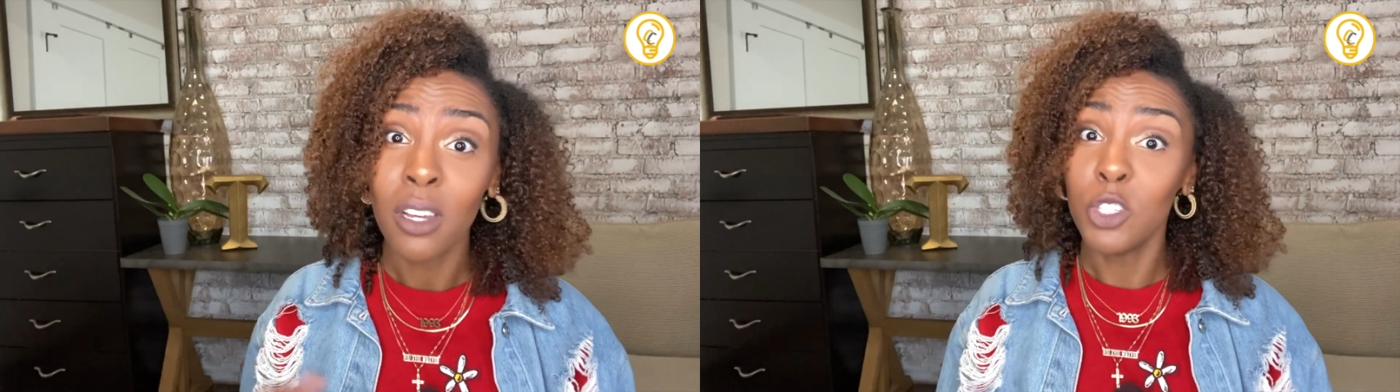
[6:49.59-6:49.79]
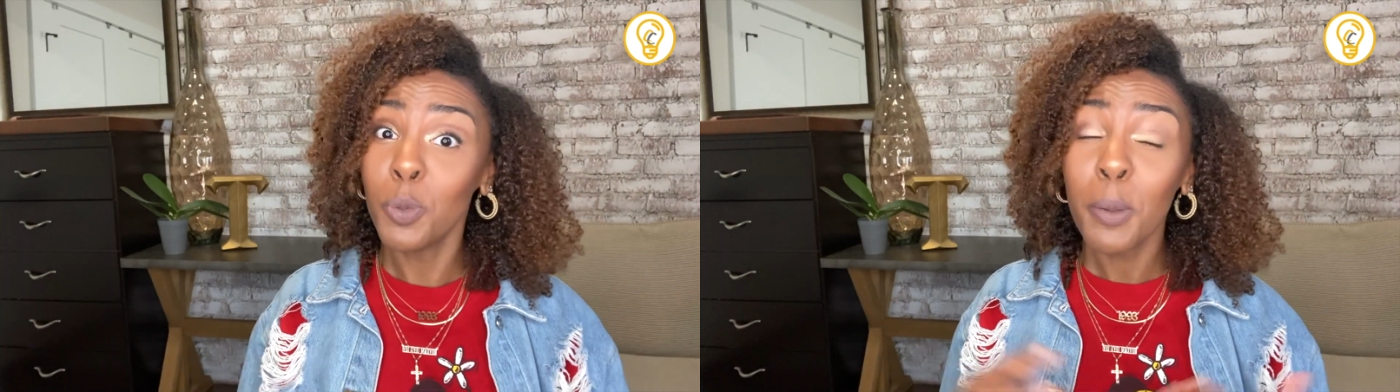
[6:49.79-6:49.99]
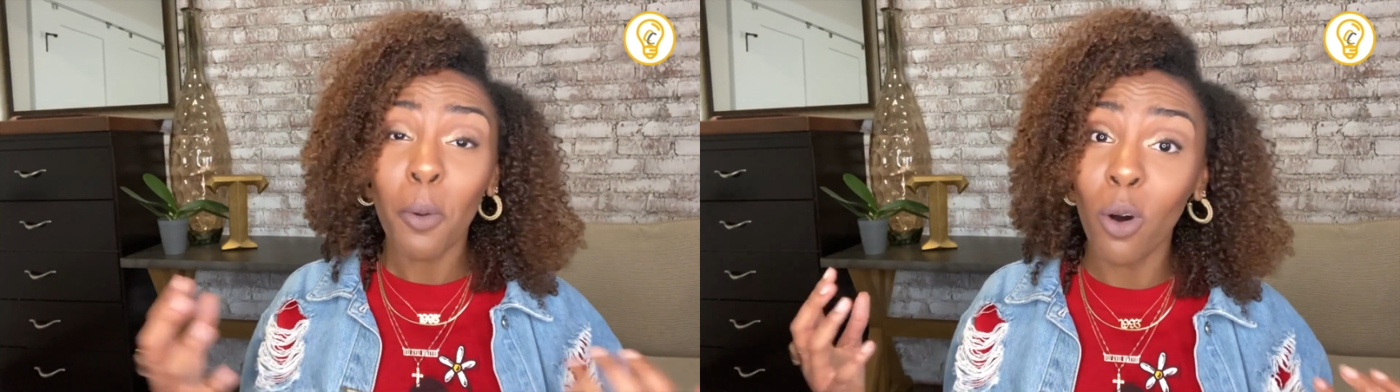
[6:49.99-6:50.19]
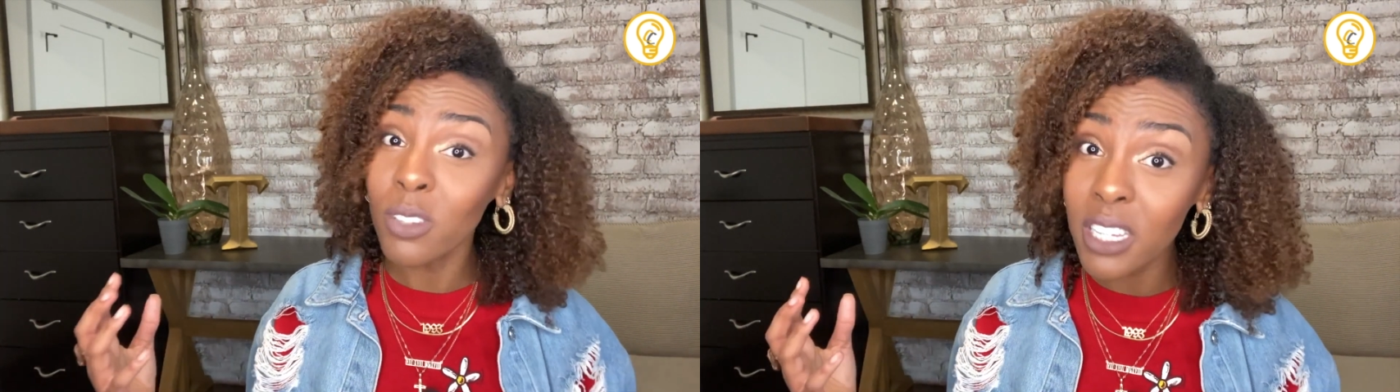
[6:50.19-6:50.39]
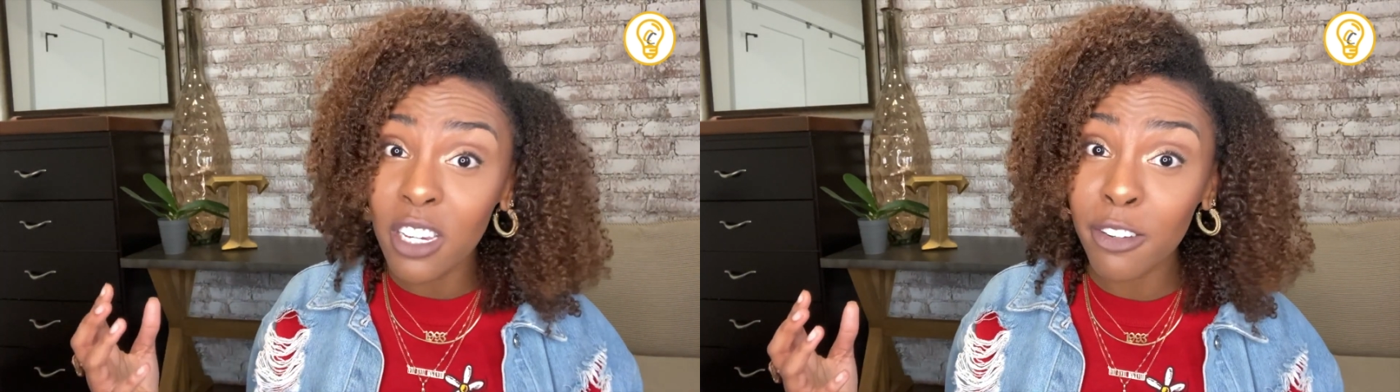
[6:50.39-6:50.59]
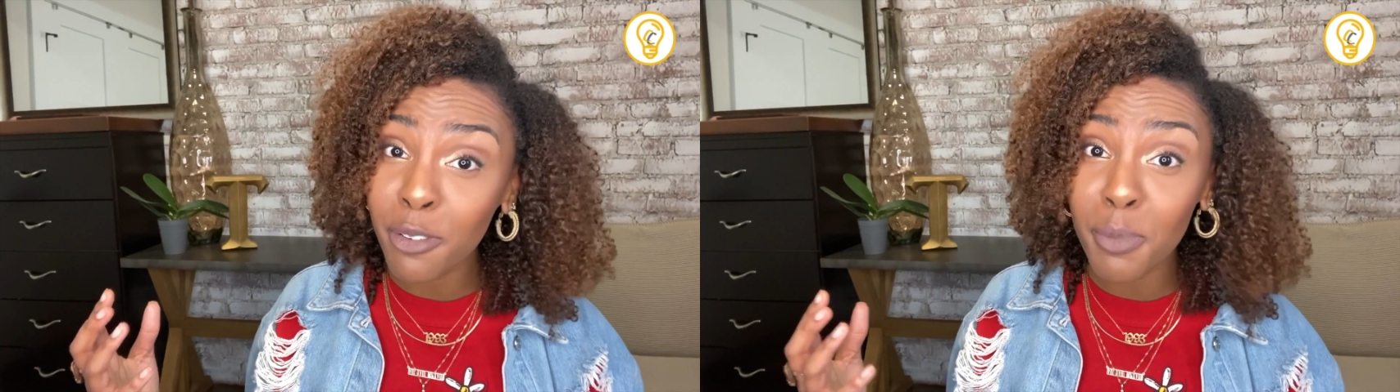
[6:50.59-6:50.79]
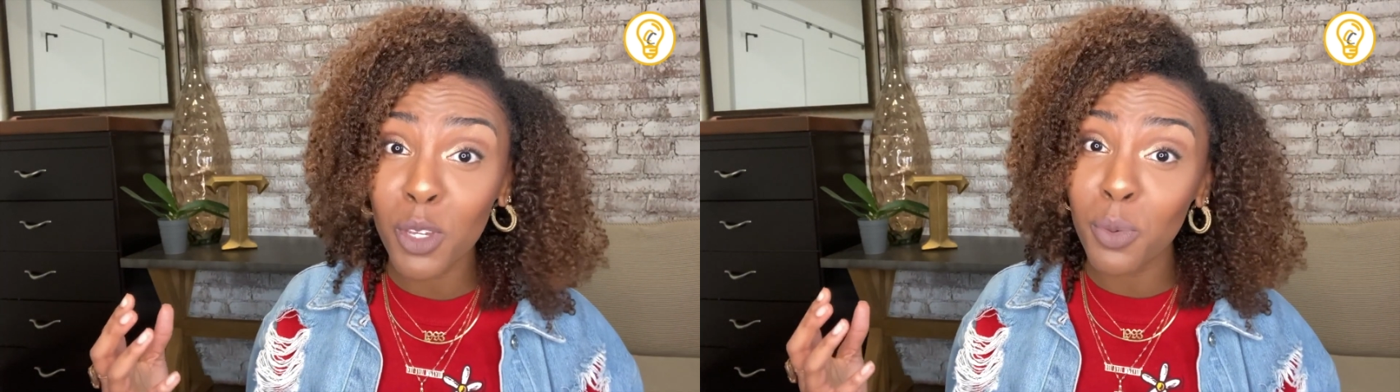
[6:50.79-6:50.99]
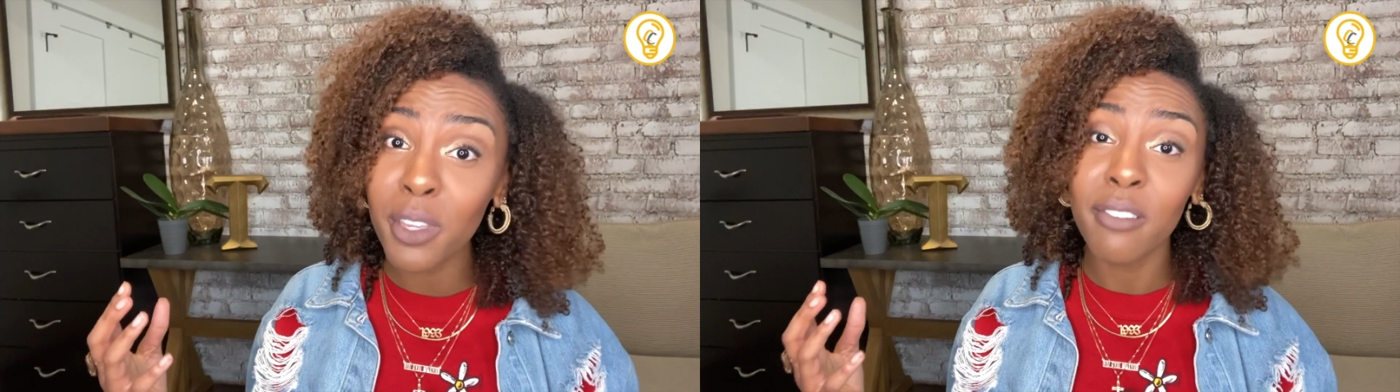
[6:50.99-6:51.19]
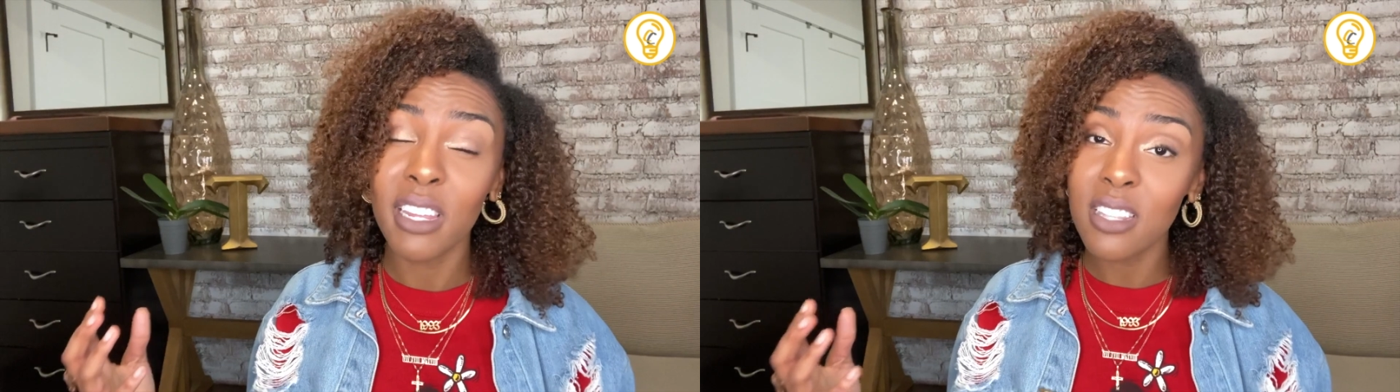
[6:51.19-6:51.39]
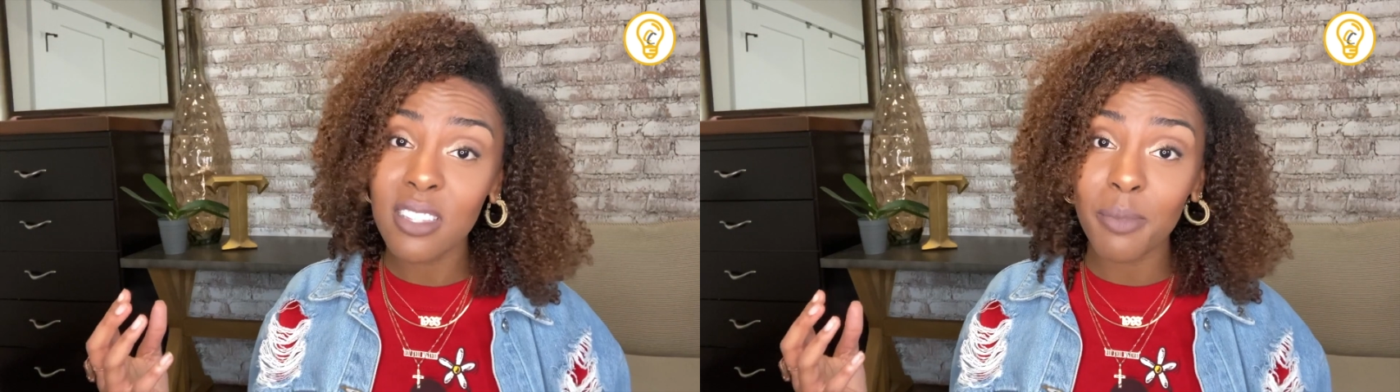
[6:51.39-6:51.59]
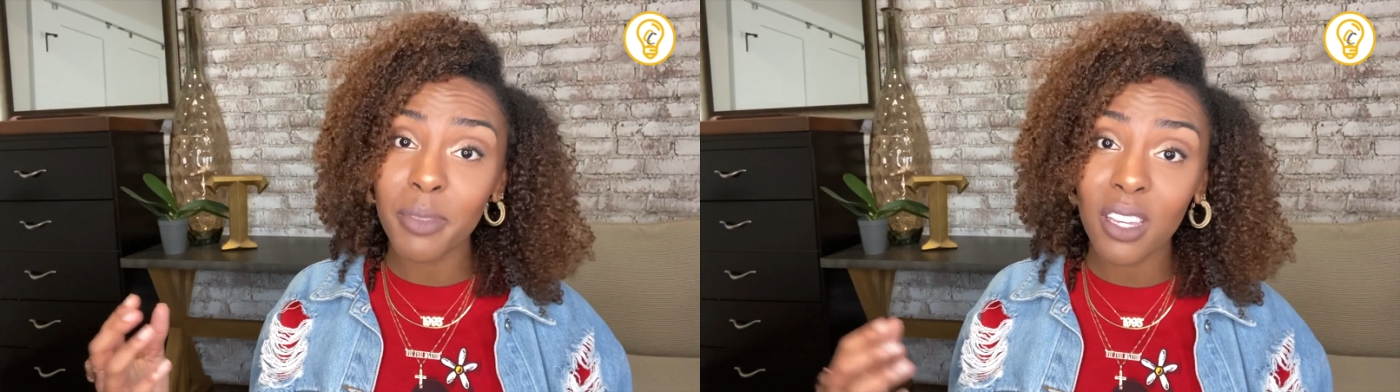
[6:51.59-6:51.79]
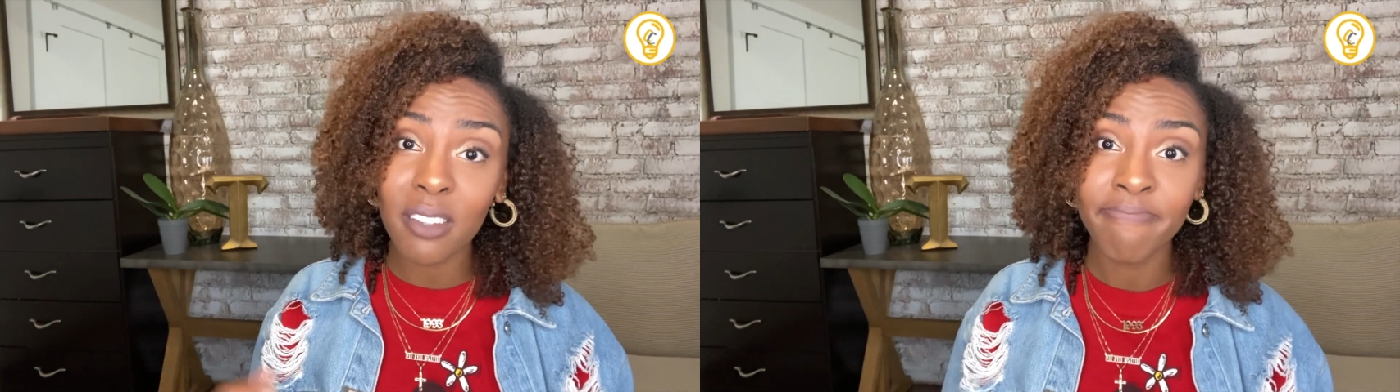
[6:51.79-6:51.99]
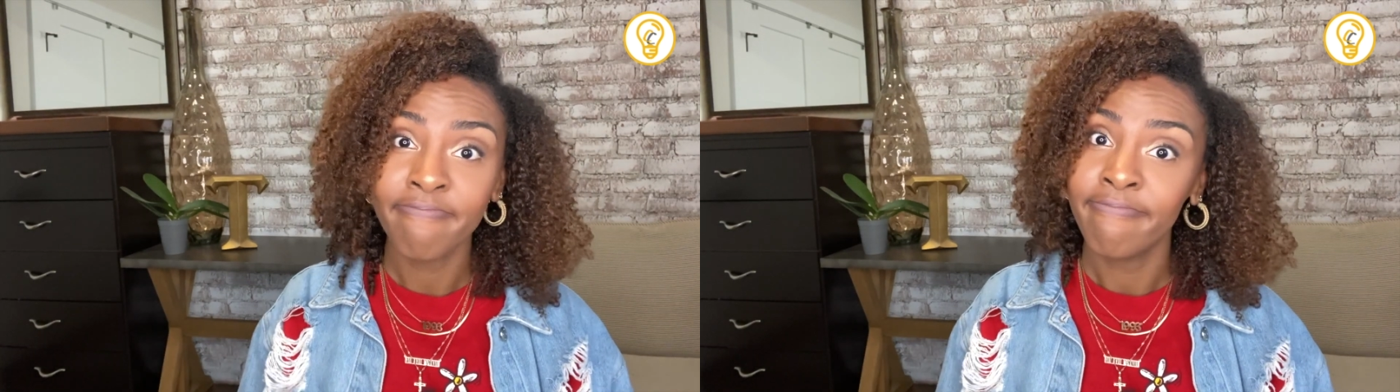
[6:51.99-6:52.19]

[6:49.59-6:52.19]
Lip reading: Do people only hear from you when you need something?